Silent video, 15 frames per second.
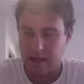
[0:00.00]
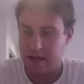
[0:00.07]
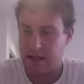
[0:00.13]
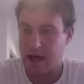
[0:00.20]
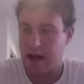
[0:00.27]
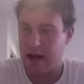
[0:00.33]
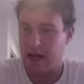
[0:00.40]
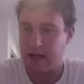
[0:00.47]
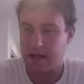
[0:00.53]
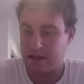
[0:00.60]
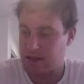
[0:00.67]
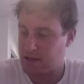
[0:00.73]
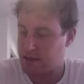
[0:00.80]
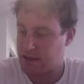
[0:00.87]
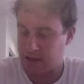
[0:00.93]

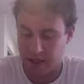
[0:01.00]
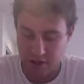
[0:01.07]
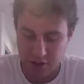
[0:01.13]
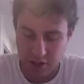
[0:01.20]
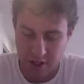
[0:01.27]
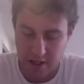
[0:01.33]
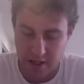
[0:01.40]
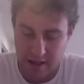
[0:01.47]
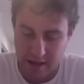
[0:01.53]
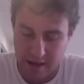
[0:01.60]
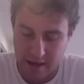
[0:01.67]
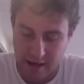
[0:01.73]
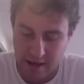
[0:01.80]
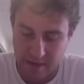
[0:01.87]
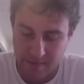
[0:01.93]
Kay's lecture.
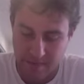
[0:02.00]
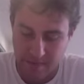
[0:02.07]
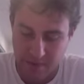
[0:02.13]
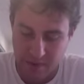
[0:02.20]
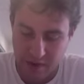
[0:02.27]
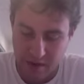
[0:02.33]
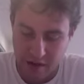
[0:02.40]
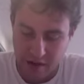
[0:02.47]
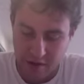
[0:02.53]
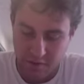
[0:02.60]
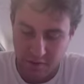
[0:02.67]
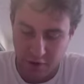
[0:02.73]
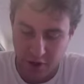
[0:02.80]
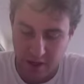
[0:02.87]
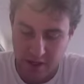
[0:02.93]

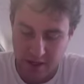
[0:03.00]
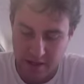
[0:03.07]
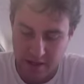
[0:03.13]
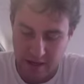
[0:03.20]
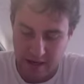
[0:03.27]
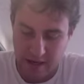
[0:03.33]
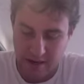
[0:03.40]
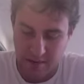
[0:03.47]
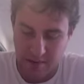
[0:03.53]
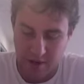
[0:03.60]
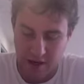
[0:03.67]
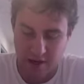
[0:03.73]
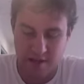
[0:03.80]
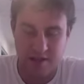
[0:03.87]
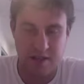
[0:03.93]
Phonics,
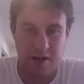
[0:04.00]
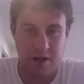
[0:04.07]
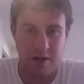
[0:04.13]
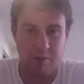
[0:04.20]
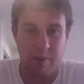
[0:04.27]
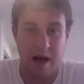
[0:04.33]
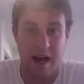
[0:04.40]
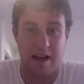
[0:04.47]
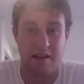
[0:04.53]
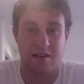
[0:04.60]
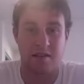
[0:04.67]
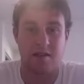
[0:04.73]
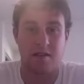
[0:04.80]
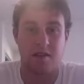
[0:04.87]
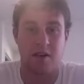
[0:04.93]
understanding
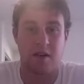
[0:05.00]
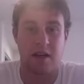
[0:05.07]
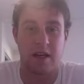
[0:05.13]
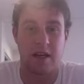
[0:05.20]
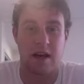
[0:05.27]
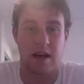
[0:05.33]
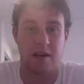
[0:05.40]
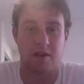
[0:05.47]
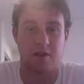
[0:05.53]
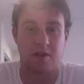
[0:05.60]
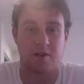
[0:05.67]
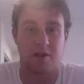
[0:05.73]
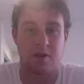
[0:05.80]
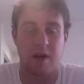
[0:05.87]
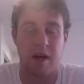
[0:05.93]
patterns. So he
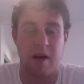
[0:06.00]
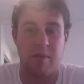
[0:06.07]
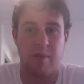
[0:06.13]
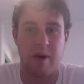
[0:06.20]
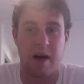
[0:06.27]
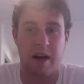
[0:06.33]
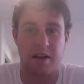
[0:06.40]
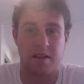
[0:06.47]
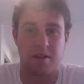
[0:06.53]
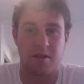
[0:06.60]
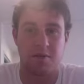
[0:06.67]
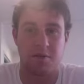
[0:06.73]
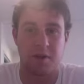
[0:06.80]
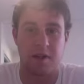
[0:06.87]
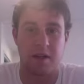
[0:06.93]
understood patterns
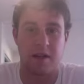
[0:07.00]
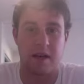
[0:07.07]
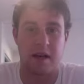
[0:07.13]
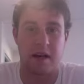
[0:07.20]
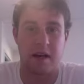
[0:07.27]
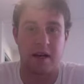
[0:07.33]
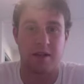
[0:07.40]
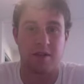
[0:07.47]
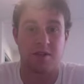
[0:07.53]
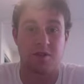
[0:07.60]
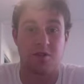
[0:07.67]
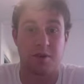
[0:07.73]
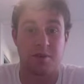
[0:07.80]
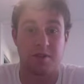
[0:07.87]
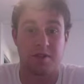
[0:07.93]
with
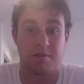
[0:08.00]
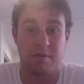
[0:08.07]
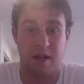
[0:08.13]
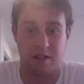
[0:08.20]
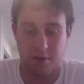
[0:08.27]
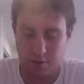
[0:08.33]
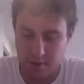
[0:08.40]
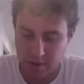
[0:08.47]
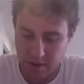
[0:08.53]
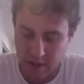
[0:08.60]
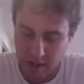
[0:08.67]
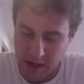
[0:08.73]
description of muscles,